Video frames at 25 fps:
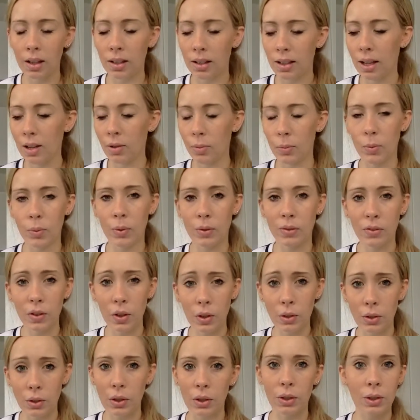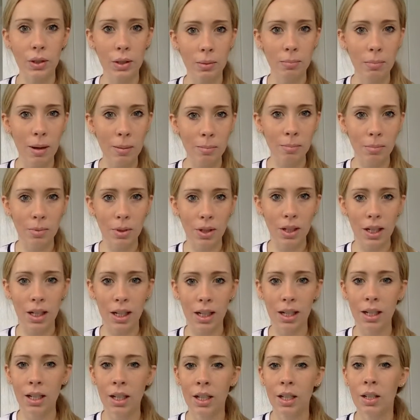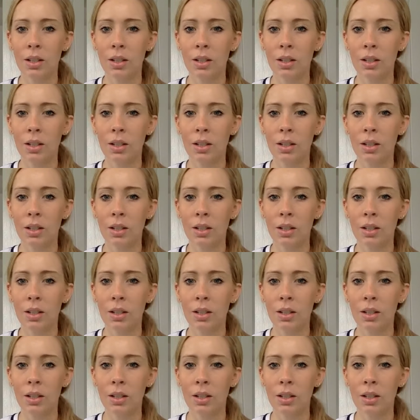it helps with focus, memory.